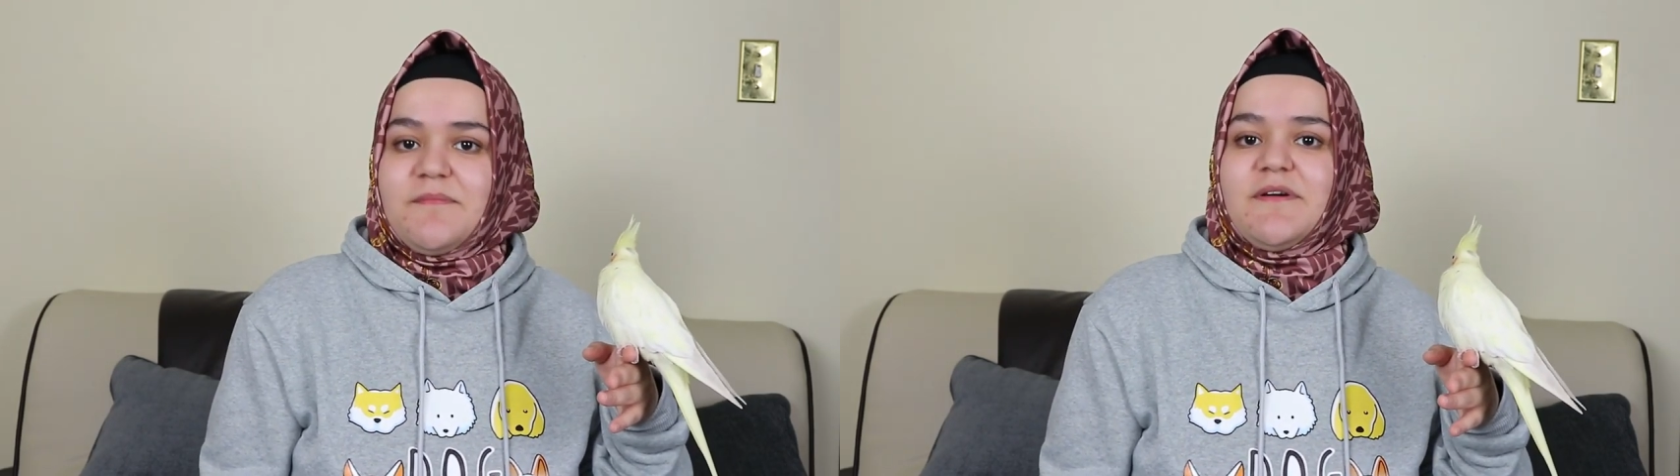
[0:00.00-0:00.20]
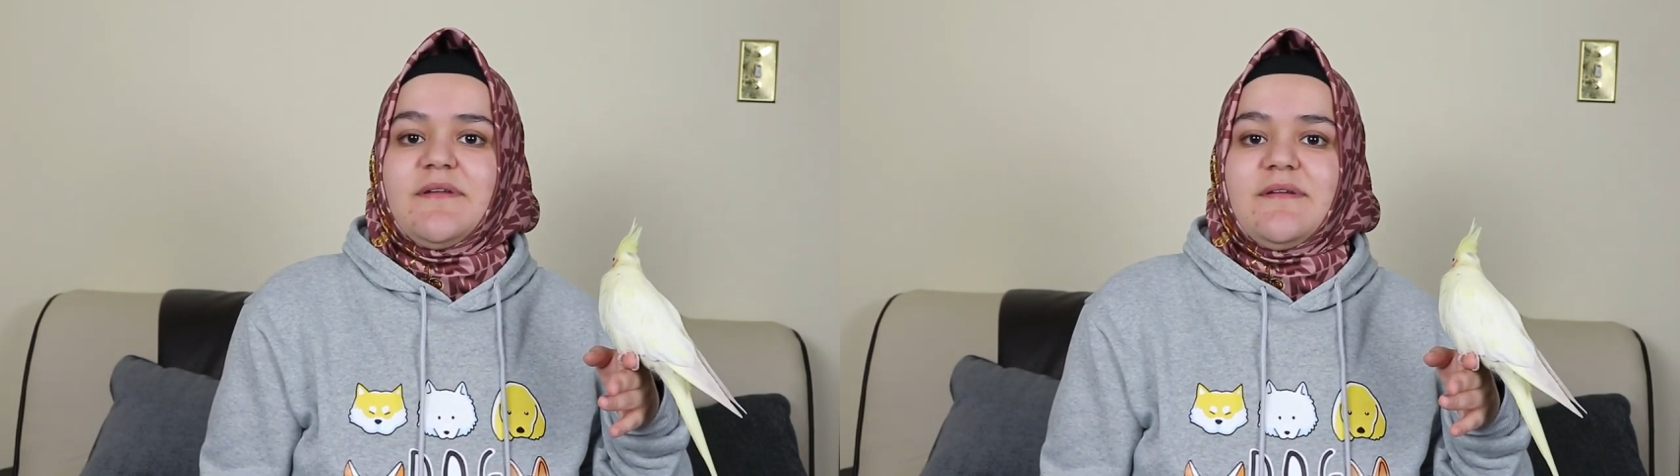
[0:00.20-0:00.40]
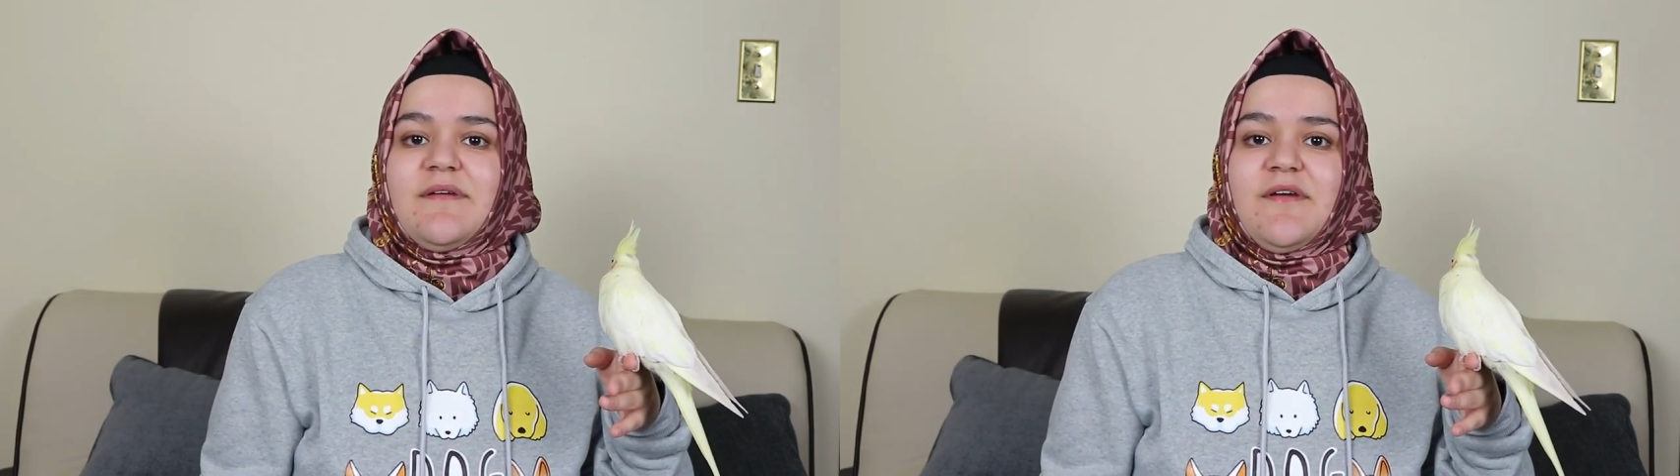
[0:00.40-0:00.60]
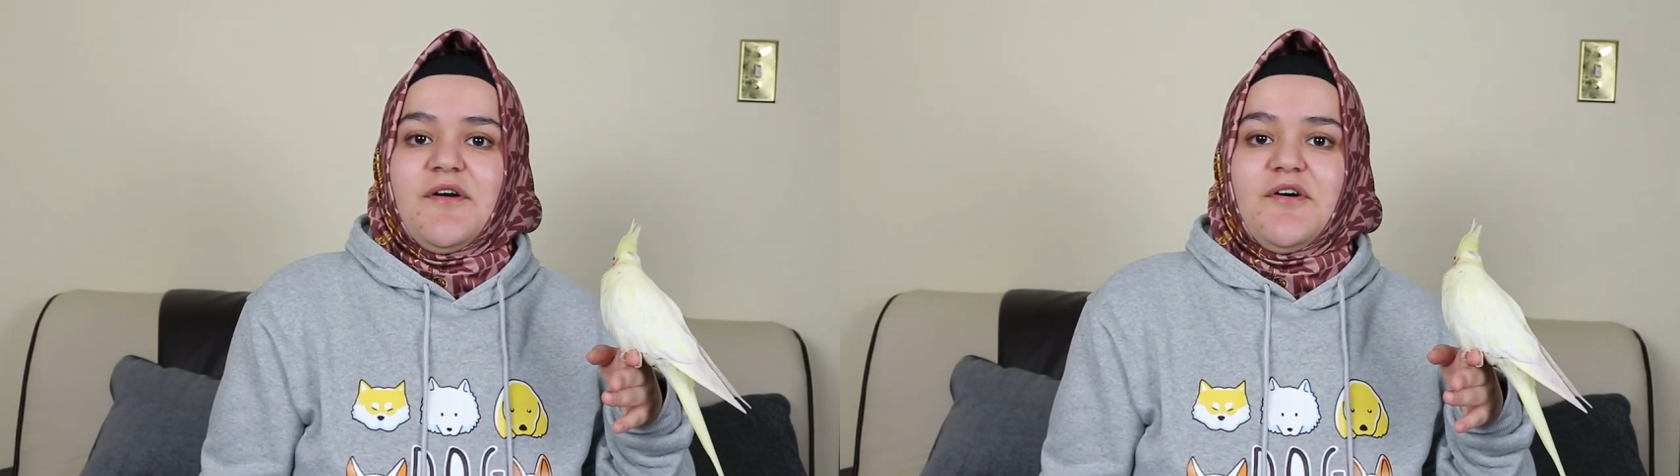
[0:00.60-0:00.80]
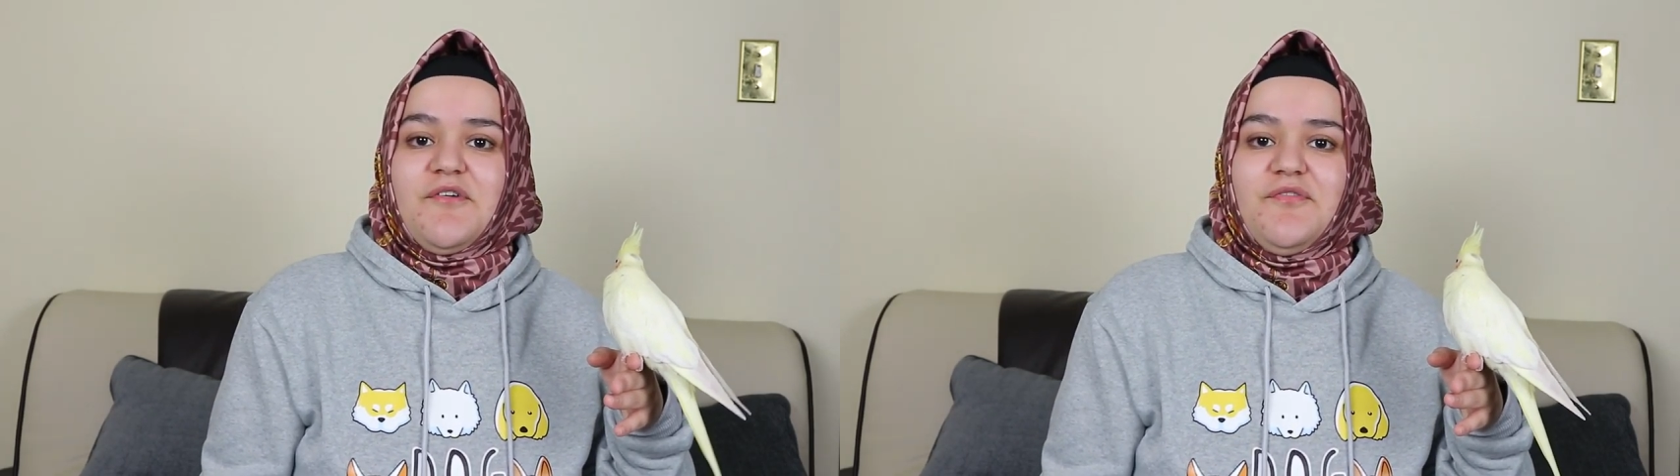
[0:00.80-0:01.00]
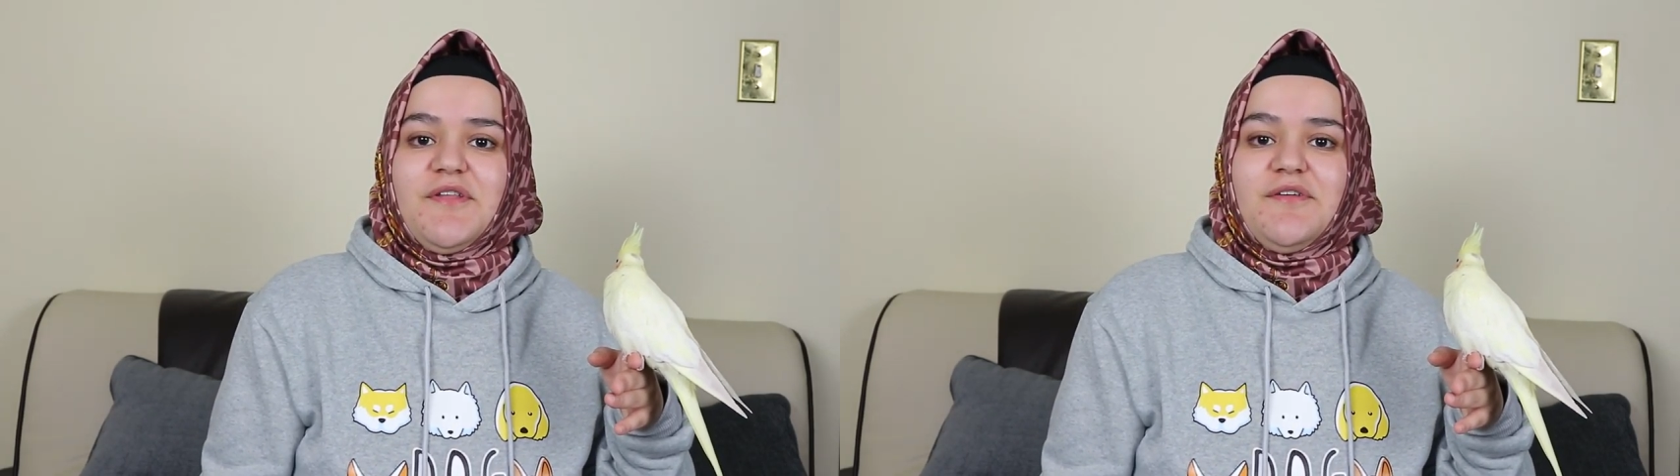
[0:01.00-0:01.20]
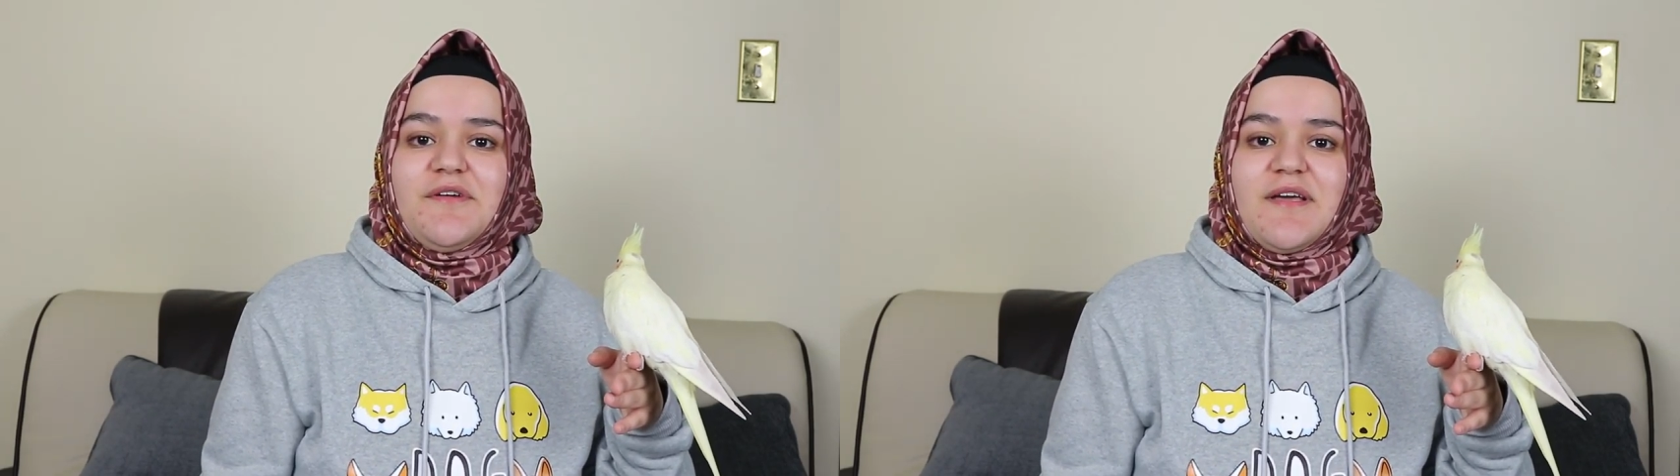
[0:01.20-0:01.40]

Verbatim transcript: But hopefully you